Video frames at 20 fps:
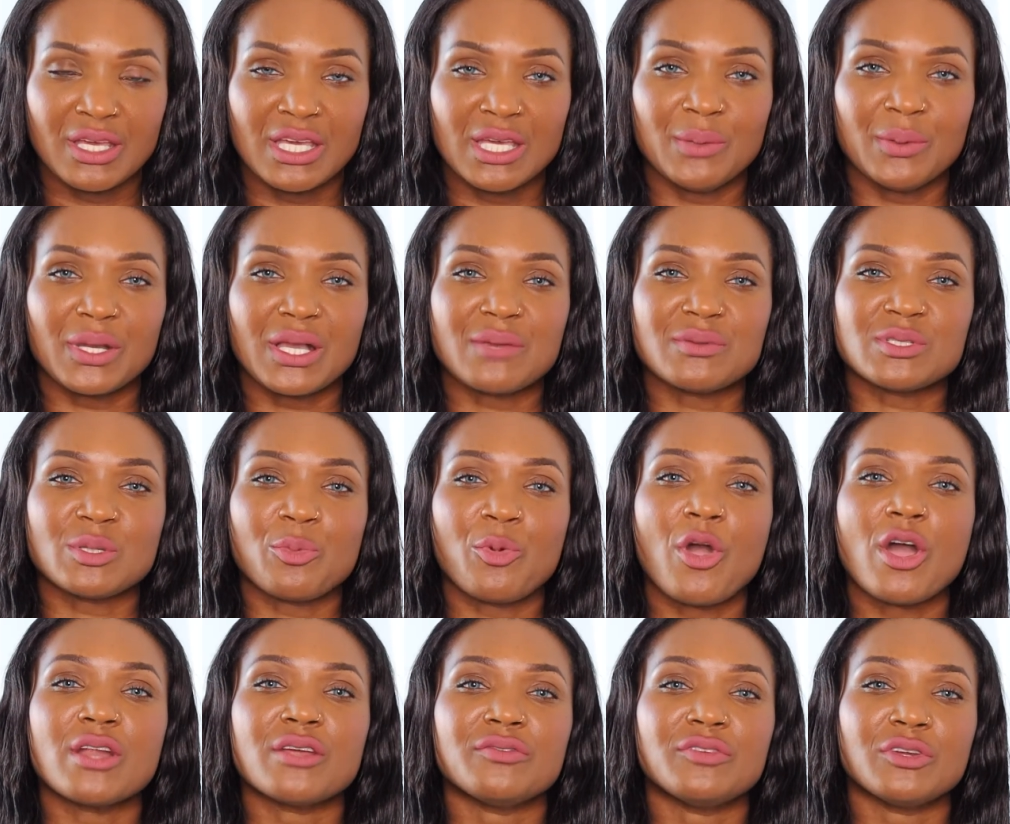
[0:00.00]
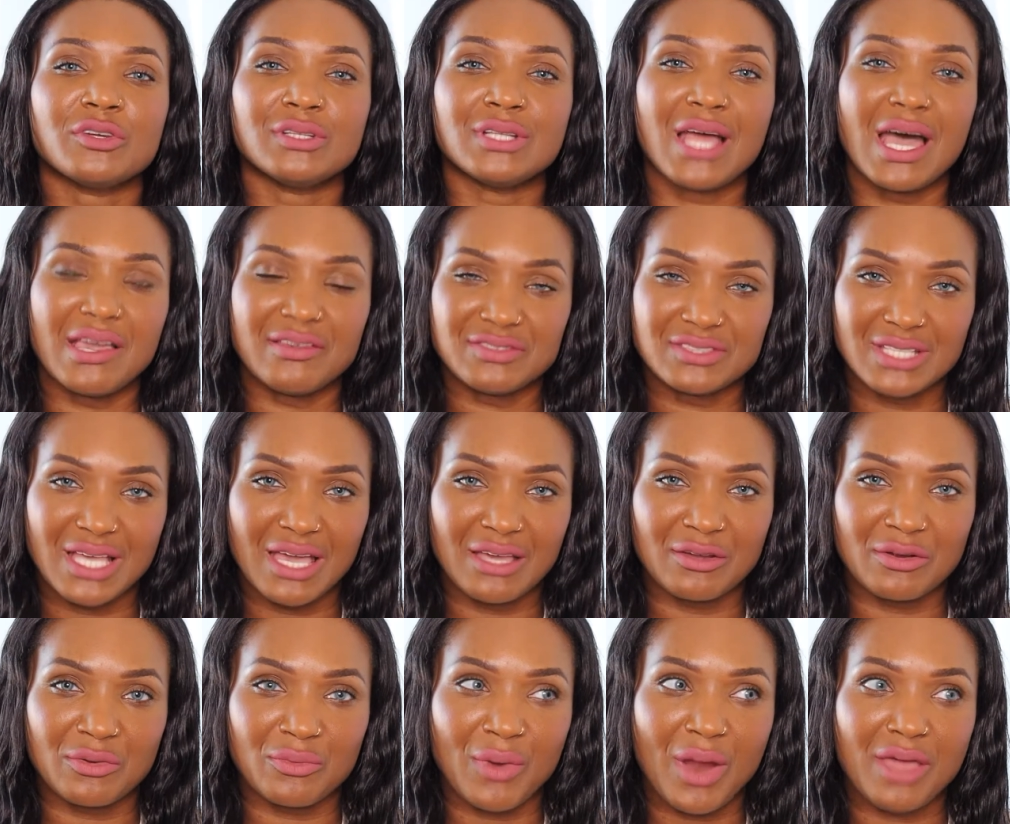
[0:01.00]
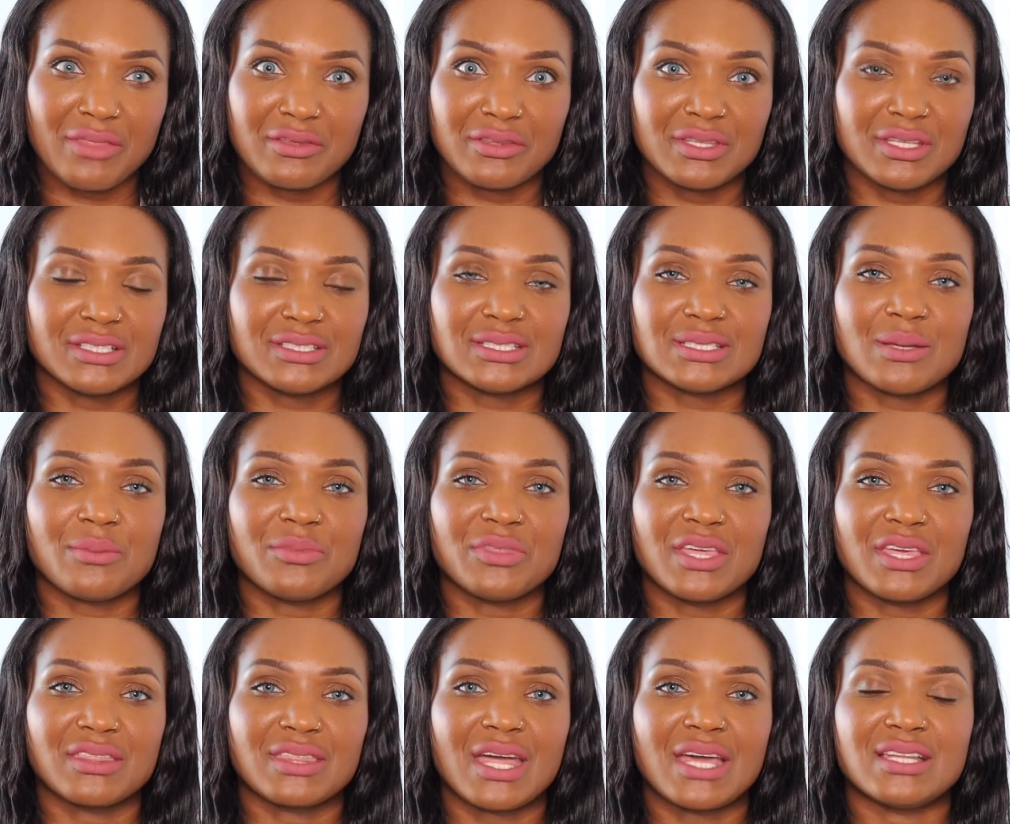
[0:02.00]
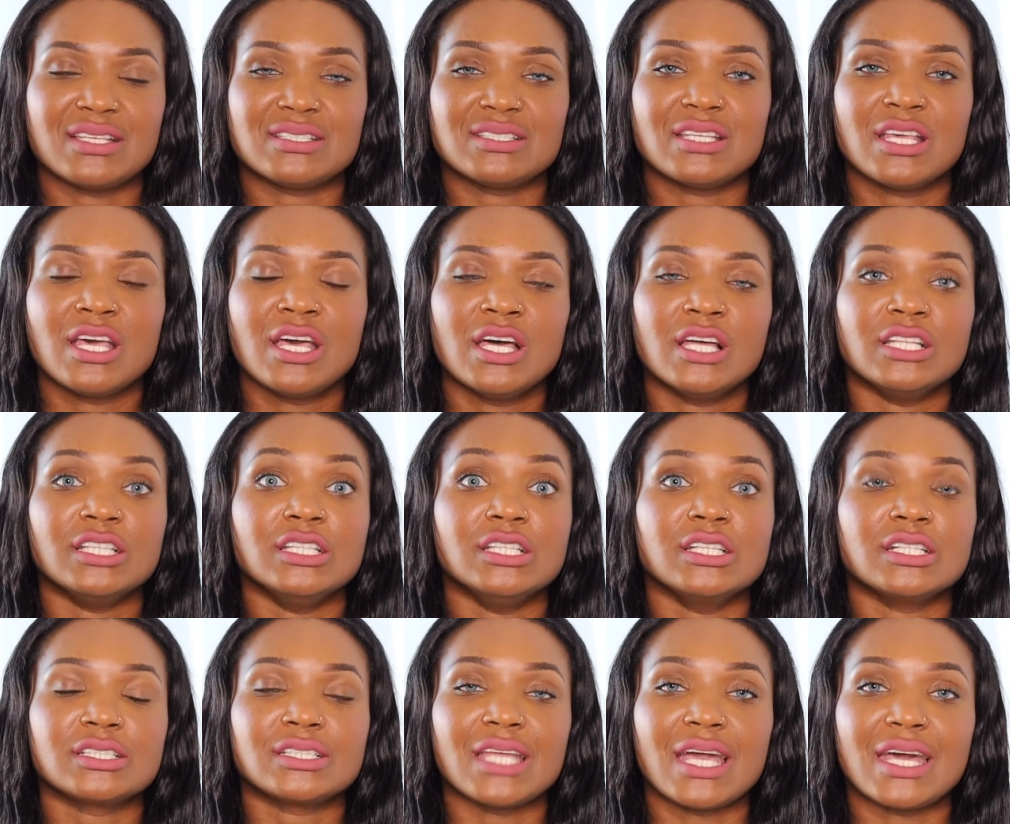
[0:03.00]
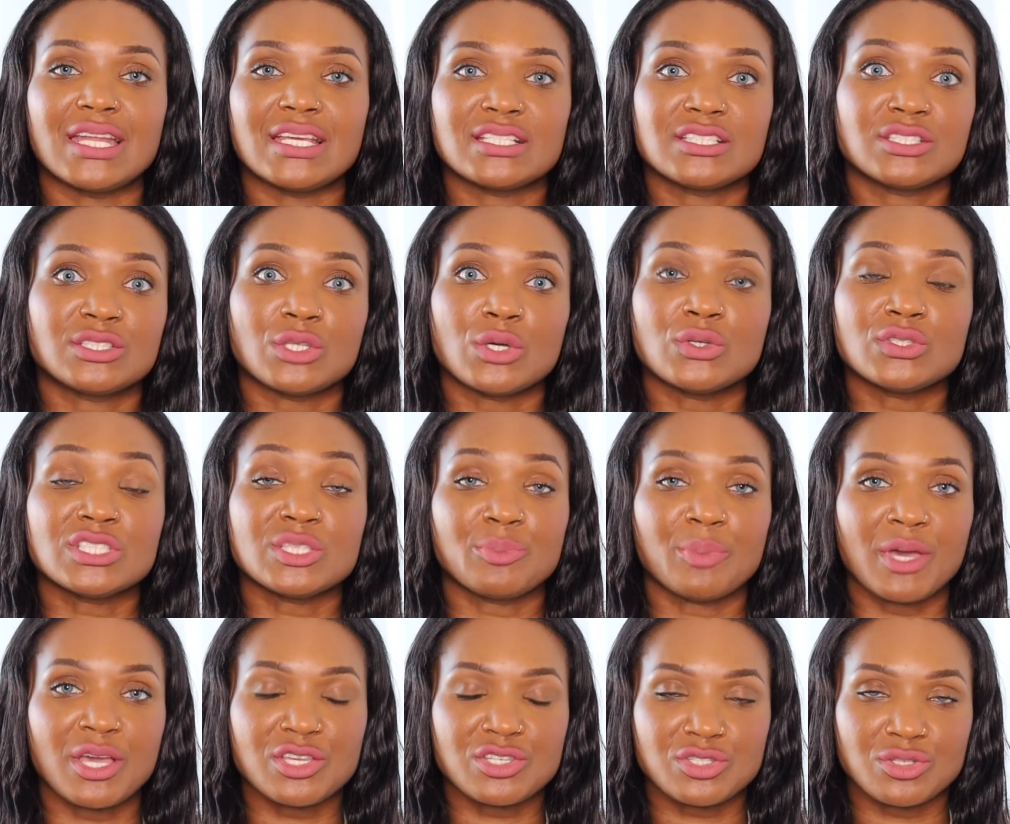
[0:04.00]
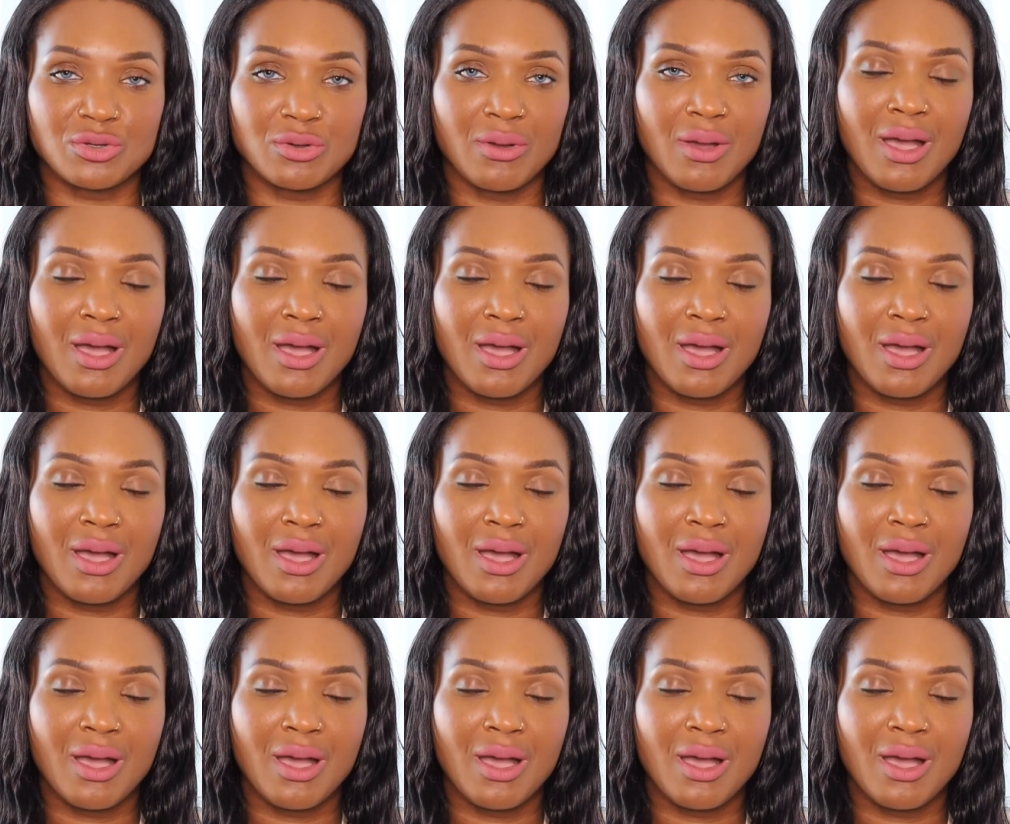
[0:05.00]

It becomes a part of your lifestyle rather than something that is looked at as so special.